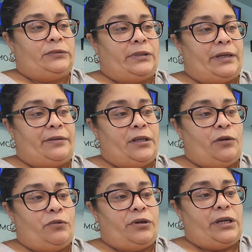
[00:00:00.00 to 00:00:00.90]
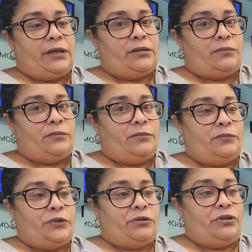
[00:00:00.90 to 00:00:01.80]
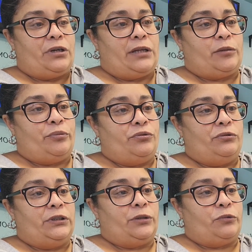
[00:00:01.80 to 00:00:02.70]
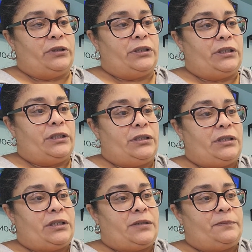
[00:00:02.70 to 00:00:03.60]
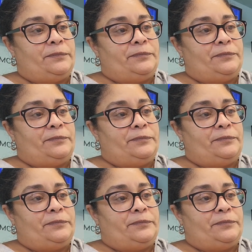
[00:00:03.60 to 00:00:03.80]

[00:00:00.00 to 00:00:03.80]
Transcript: And I think we're good on the pooling with these.